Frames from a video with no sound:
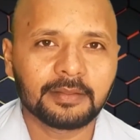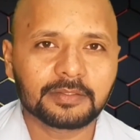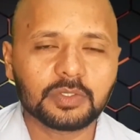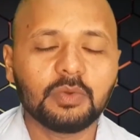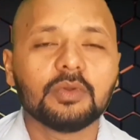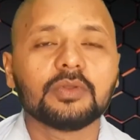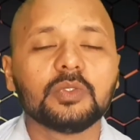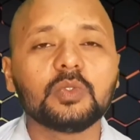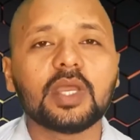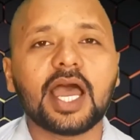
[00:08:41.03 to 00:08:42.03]
So
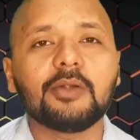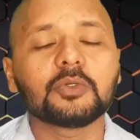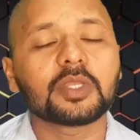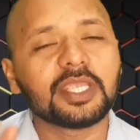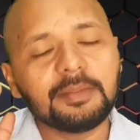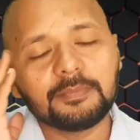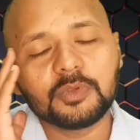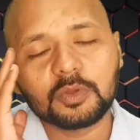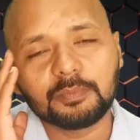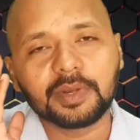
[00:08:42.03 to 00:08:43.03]
you have to keep
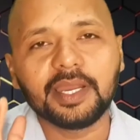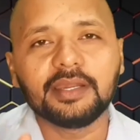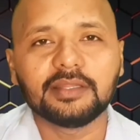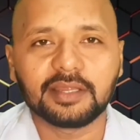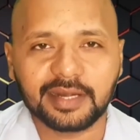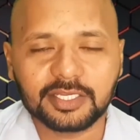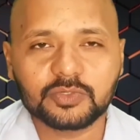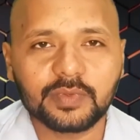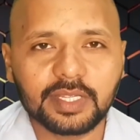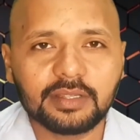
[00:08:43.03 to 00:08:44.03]
your brain in the
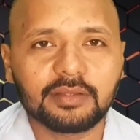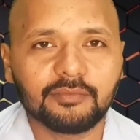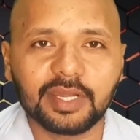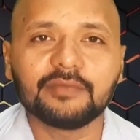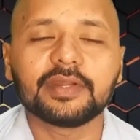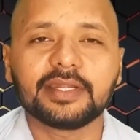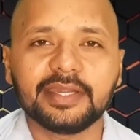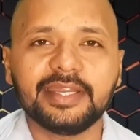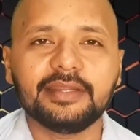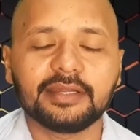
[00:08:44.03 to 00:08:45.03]
rest way whenever it
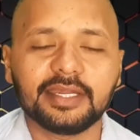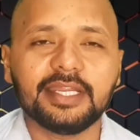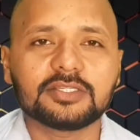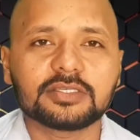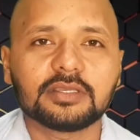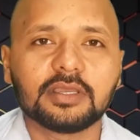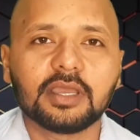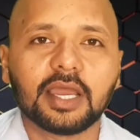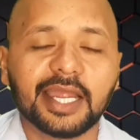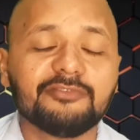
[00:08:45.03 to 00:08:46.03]
needs,
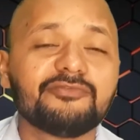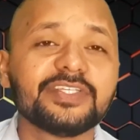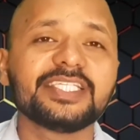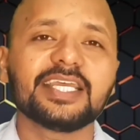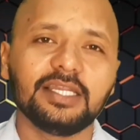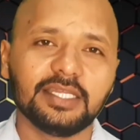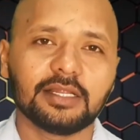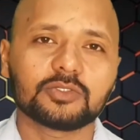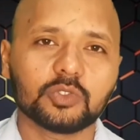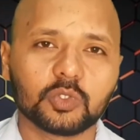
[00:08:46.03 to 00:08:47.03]
and physically
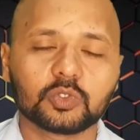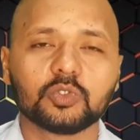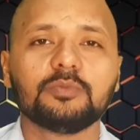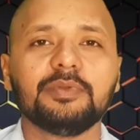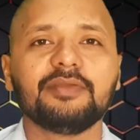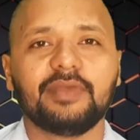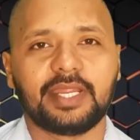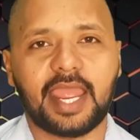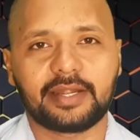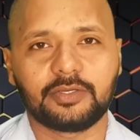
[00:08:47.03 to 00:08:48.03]
also you should be
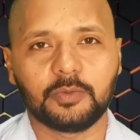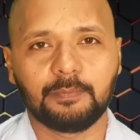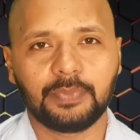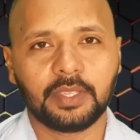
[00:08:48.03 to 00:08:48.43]
very active.